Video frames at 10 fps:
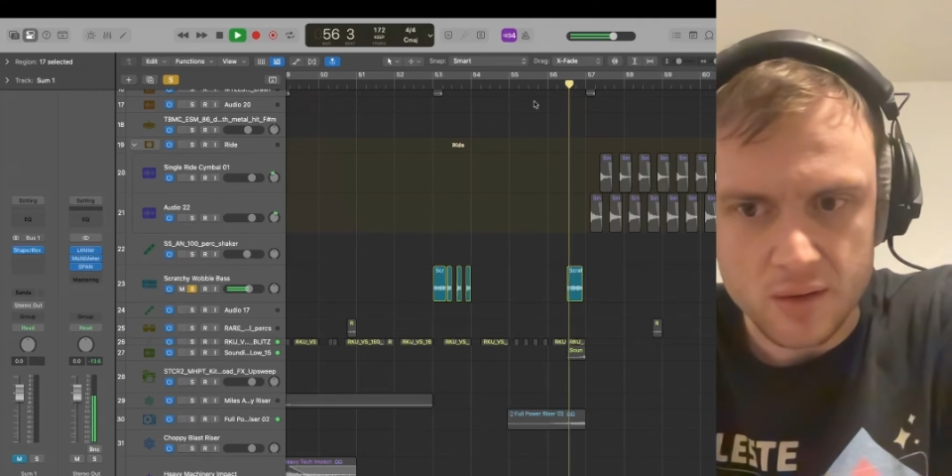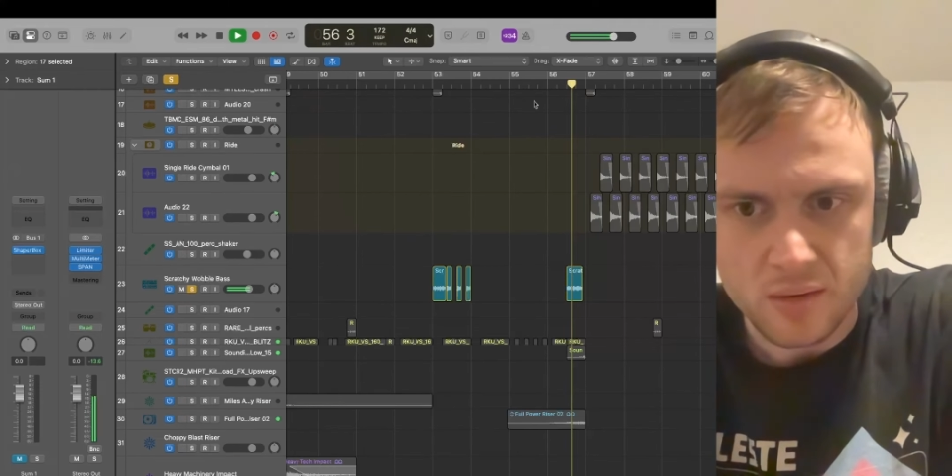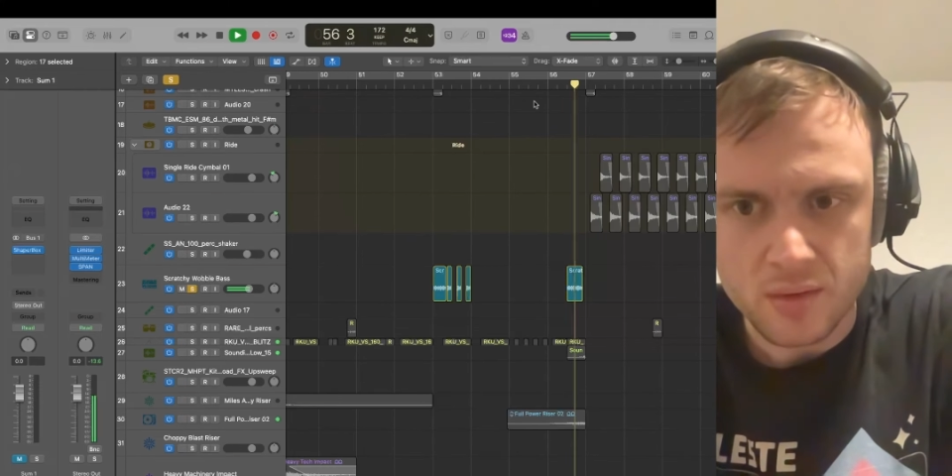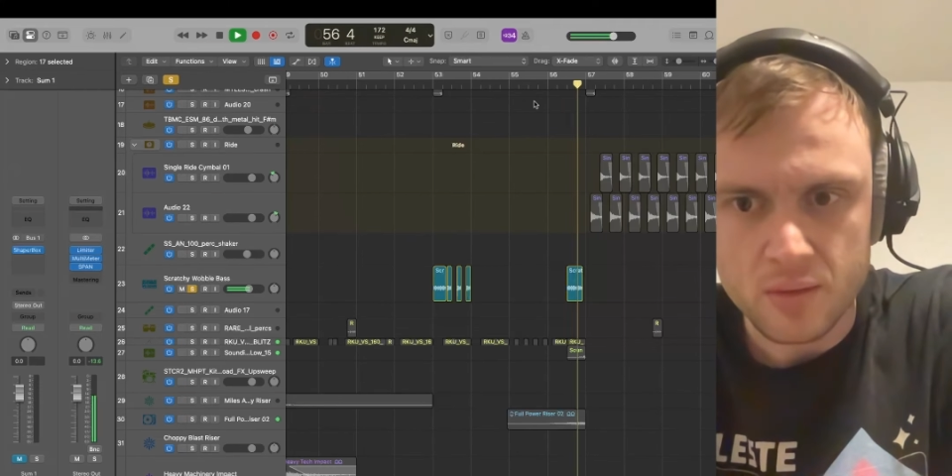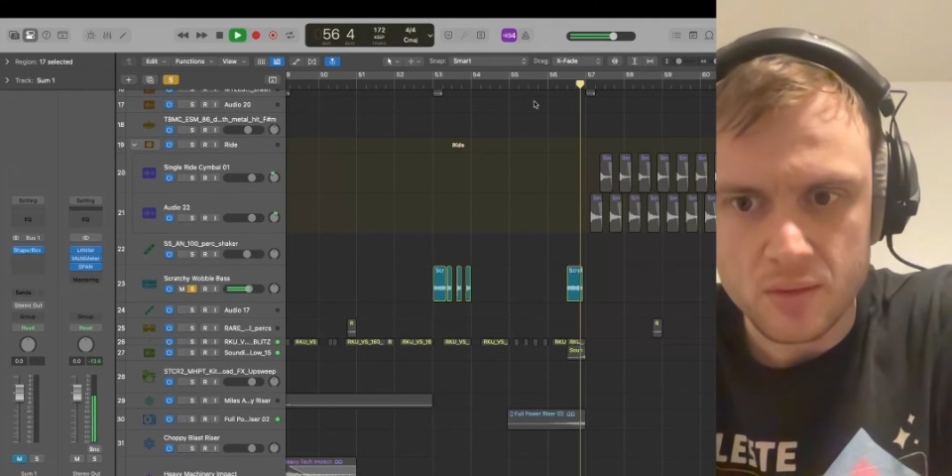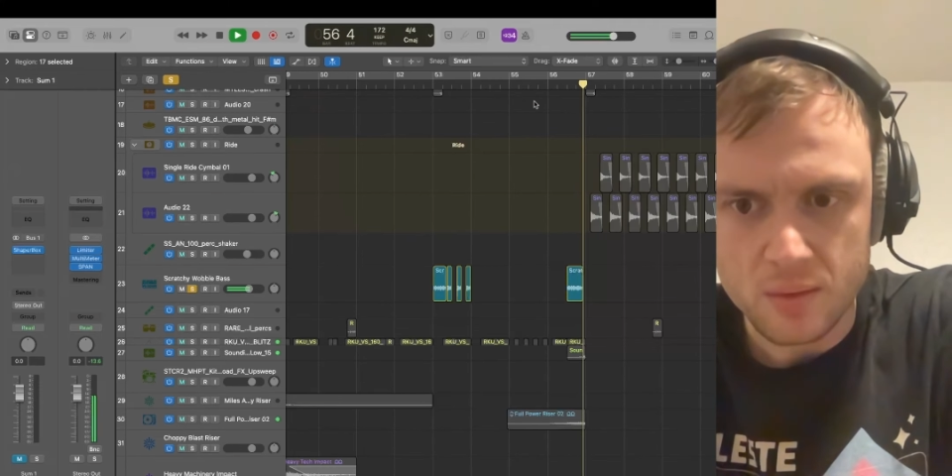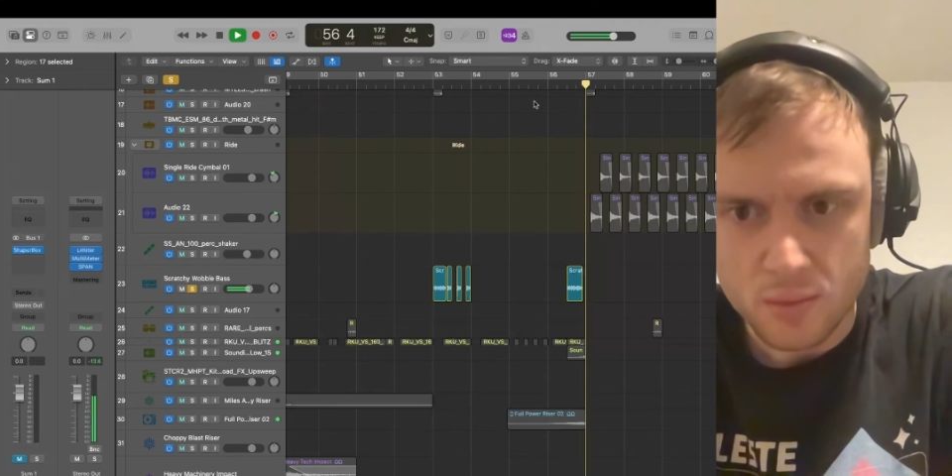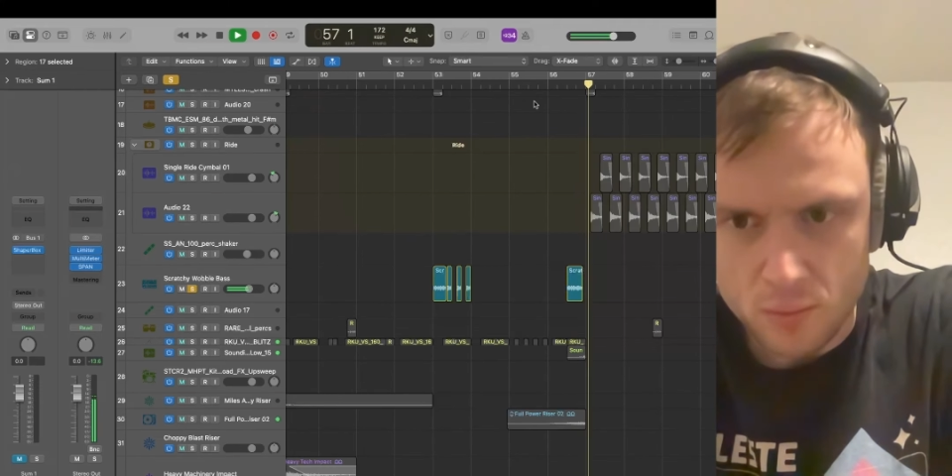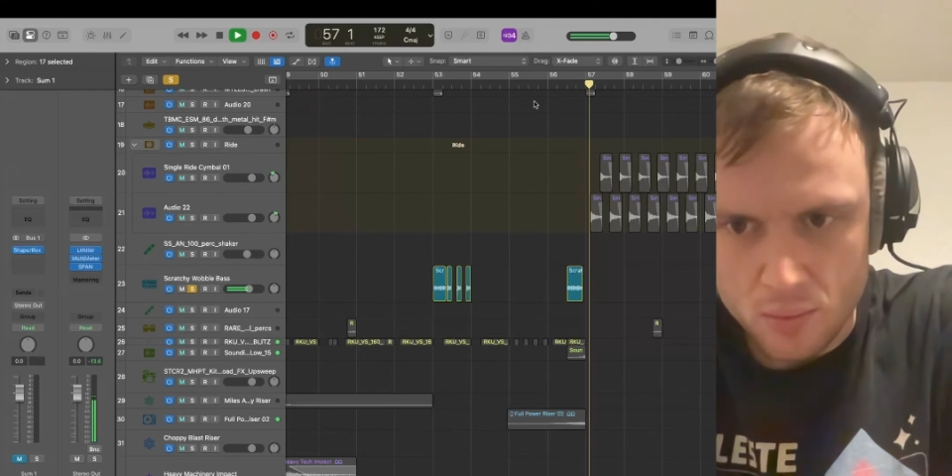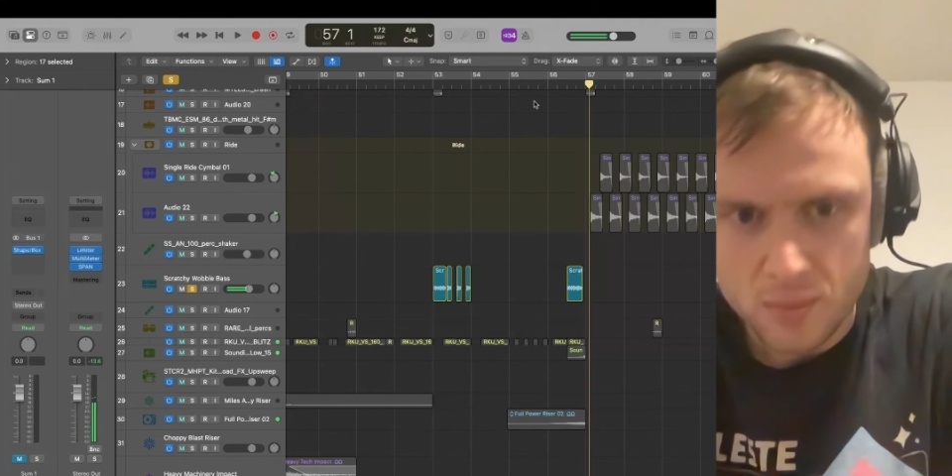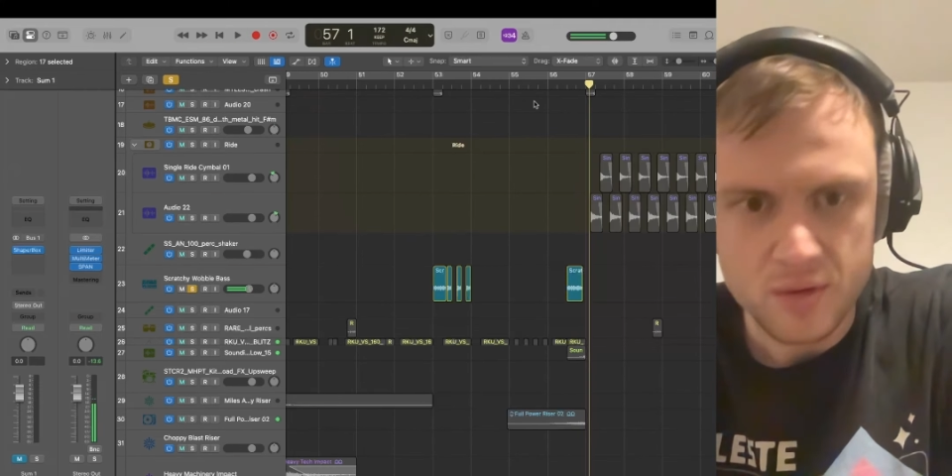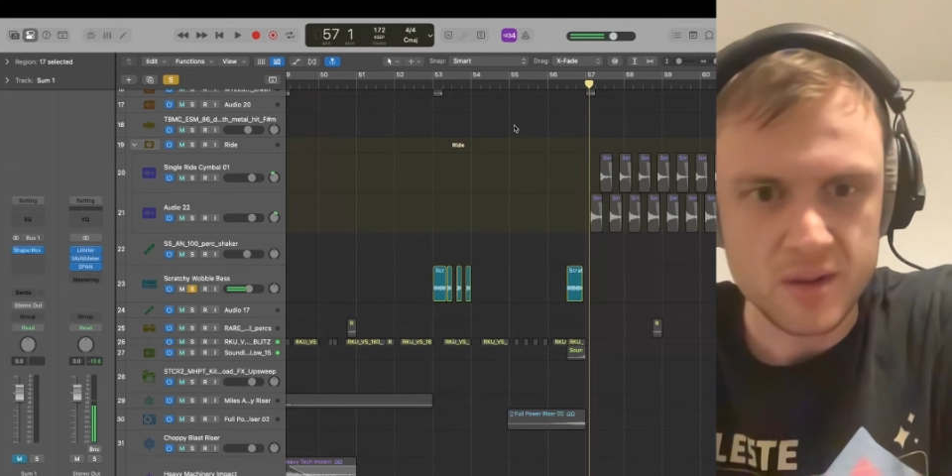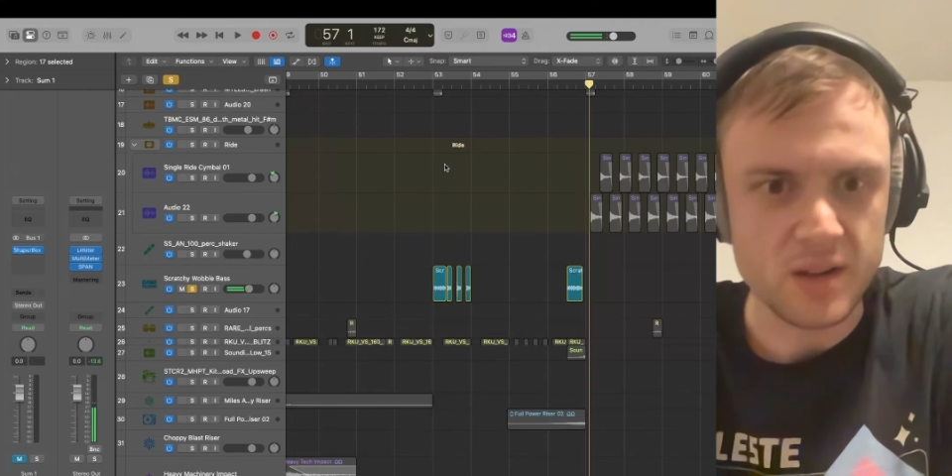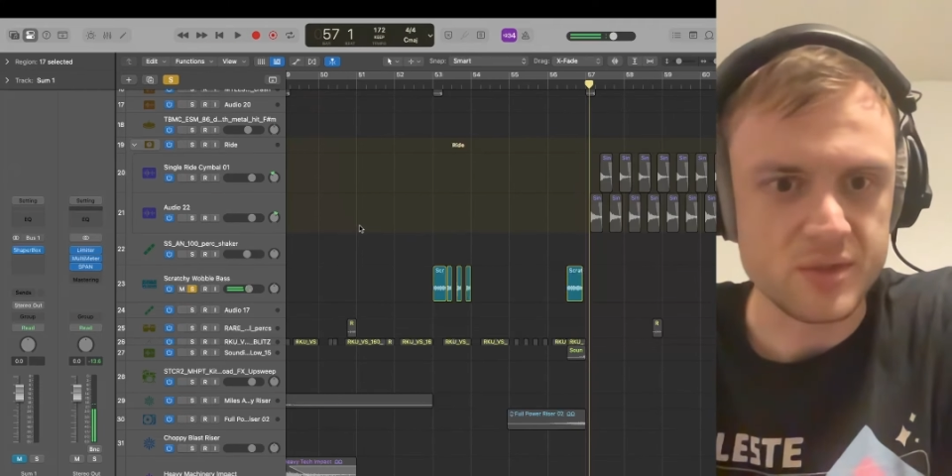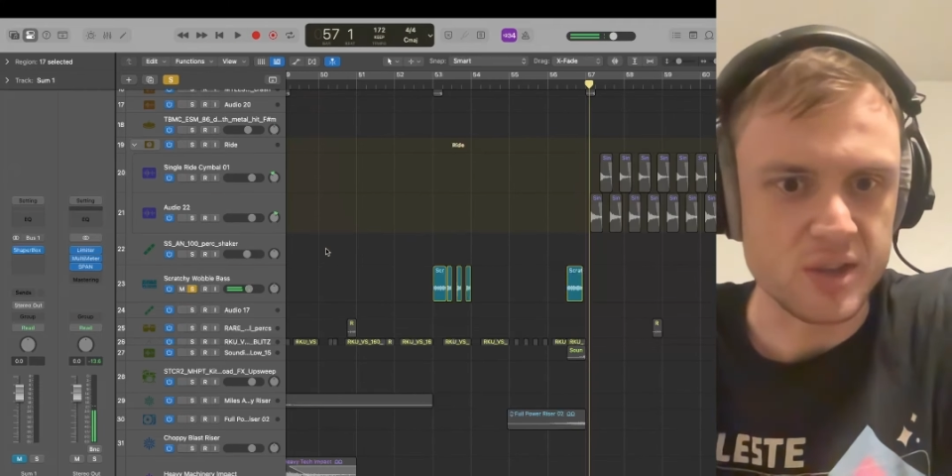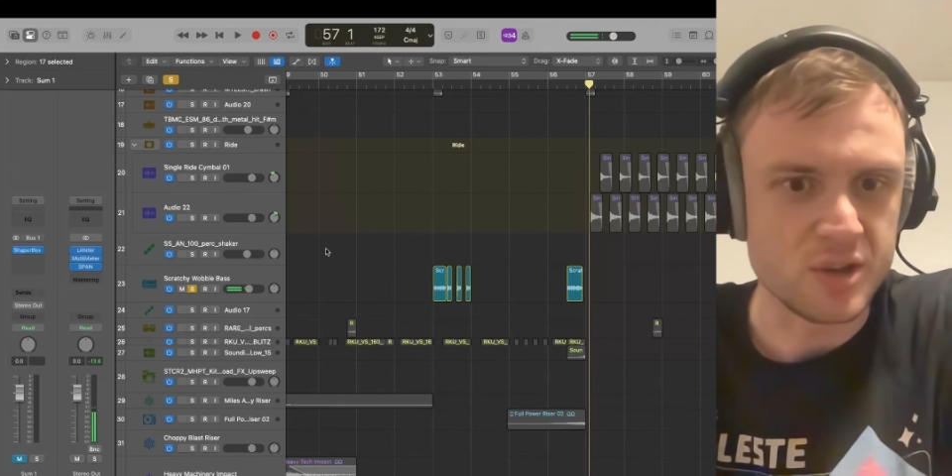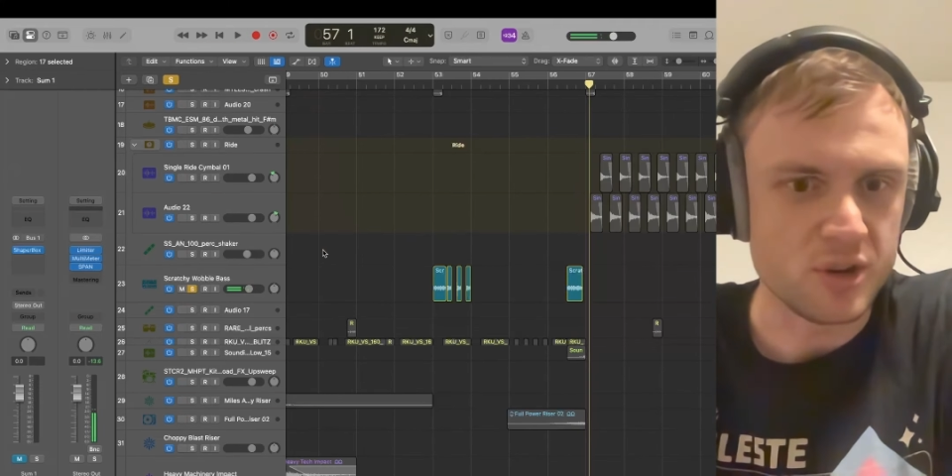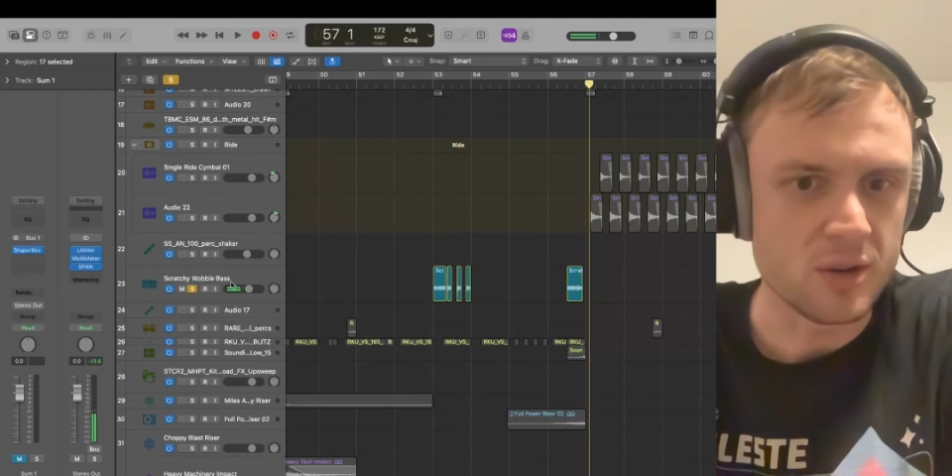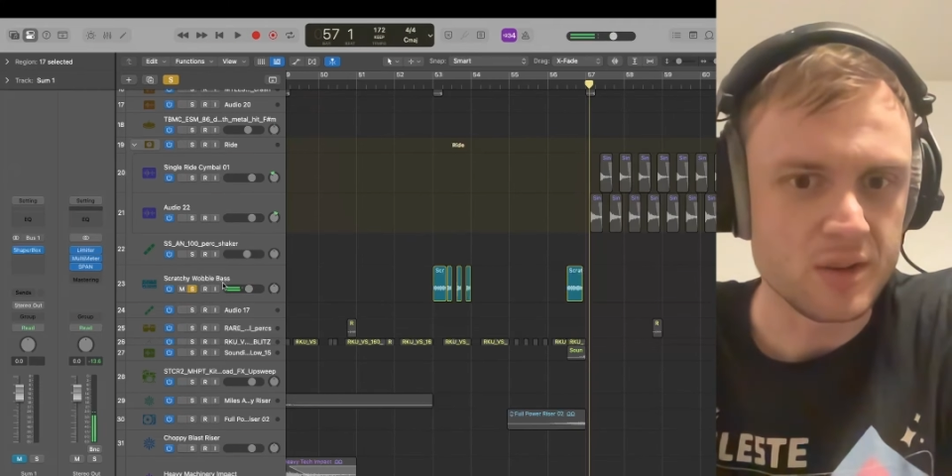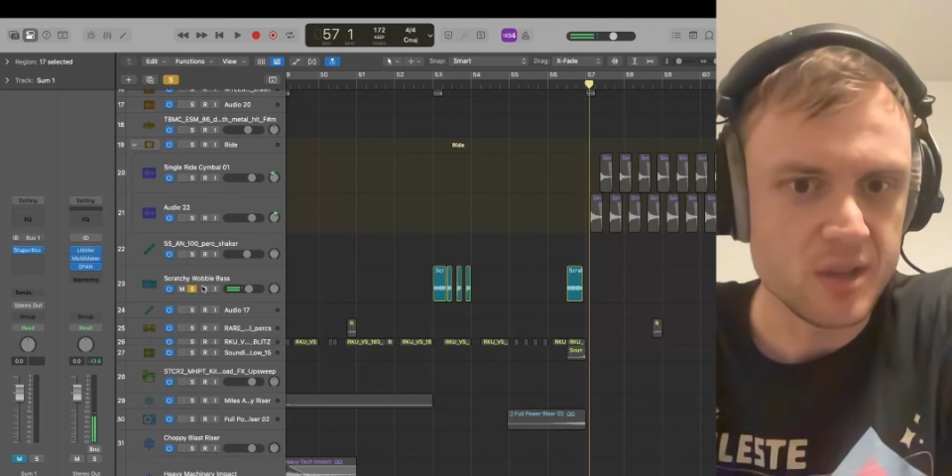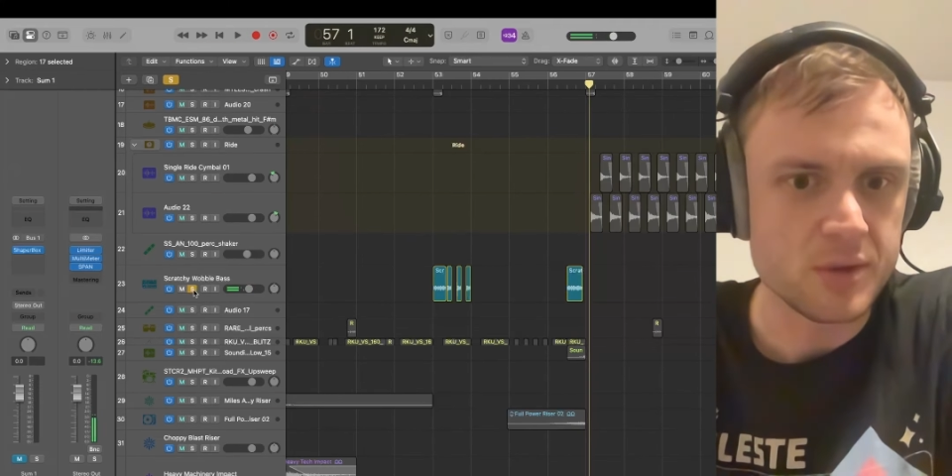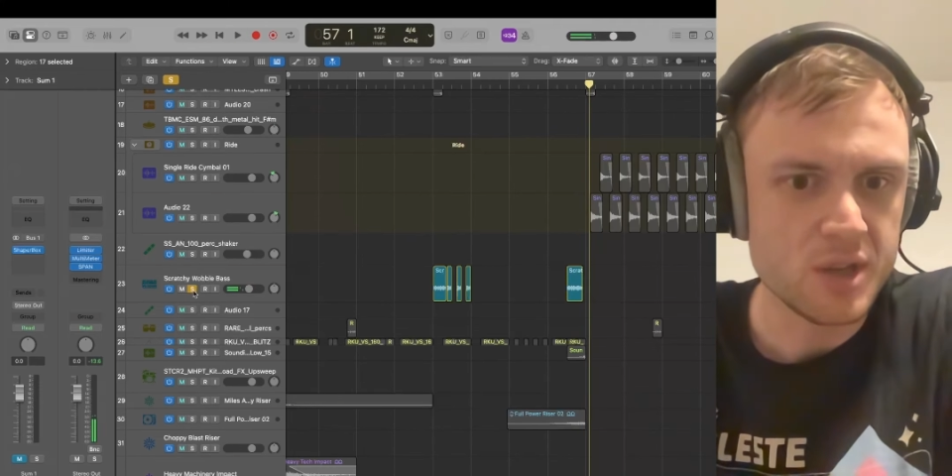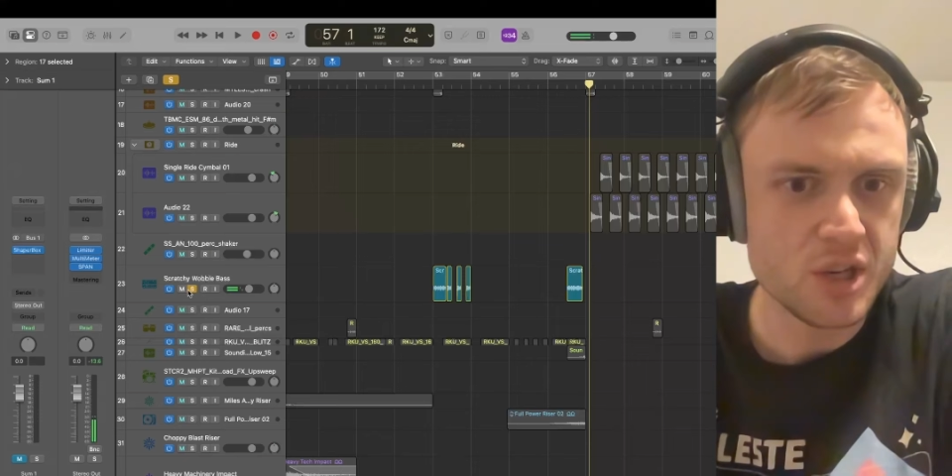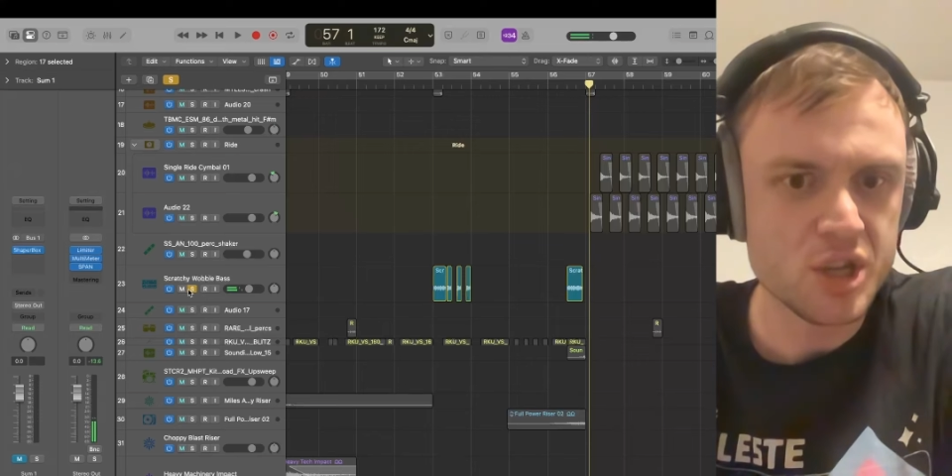Kind of like a turnaround sound.